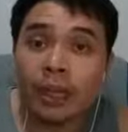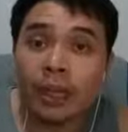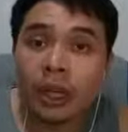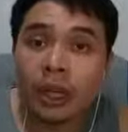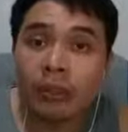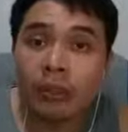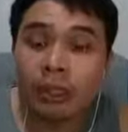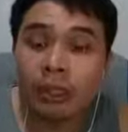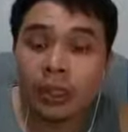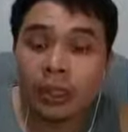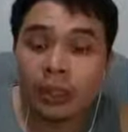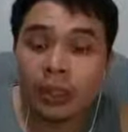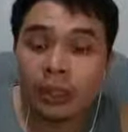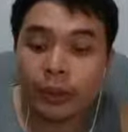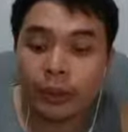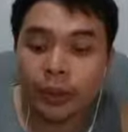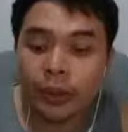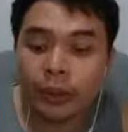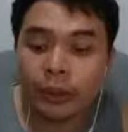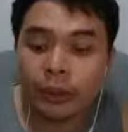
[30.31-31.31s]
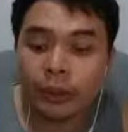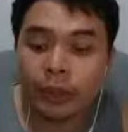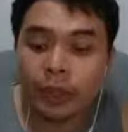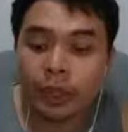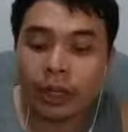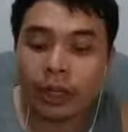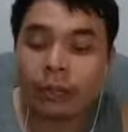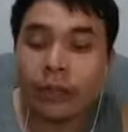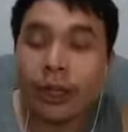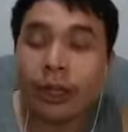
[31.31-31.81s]
I'm also going to
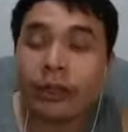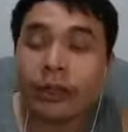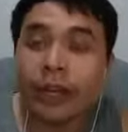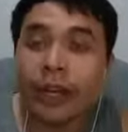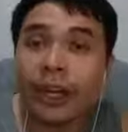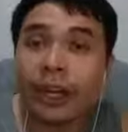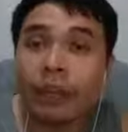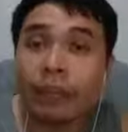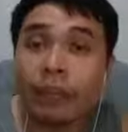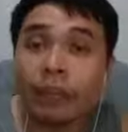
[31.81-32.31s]
talk about how